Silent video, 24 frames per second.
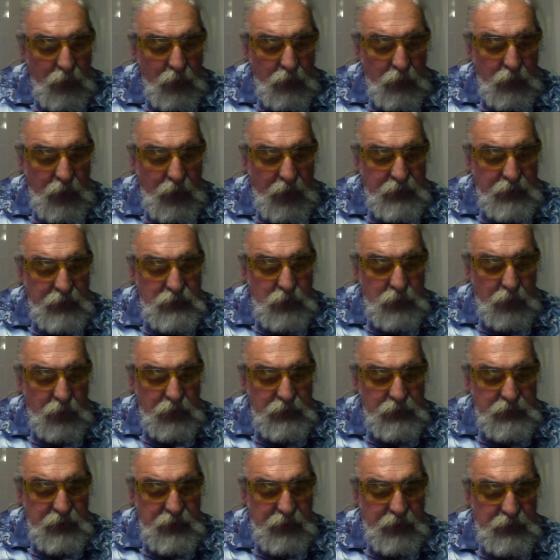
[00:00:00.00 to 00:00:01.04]
Okay, so you
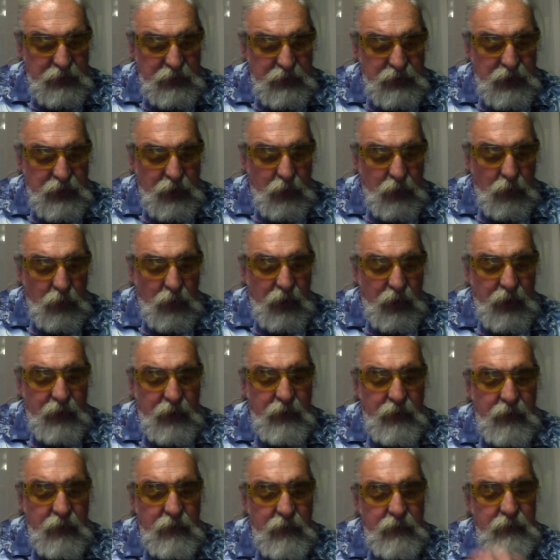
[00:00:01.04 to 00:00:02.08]
stick the skewer
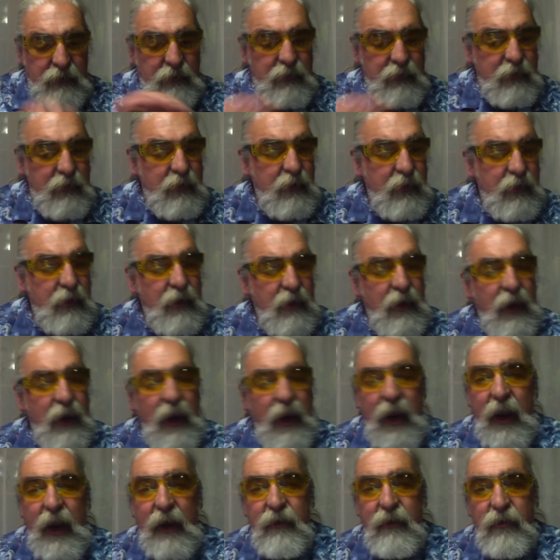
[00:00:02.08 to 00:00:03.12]
in,
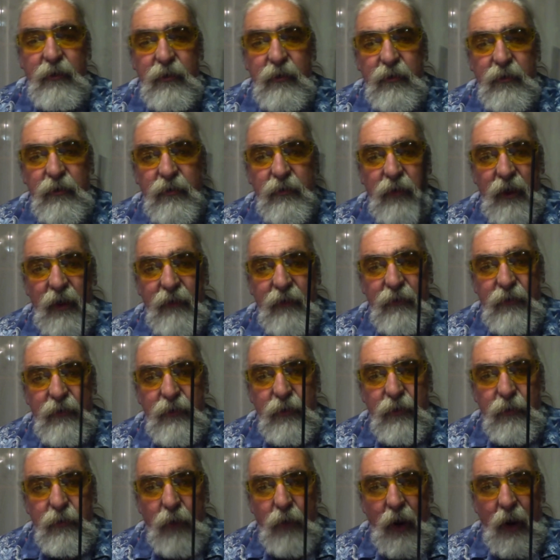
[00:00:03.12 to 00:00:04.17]
and you just leave it
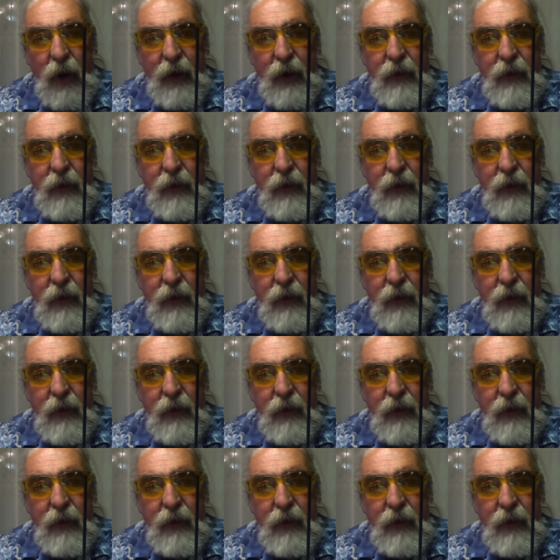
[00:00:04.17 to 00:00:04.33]
to dry.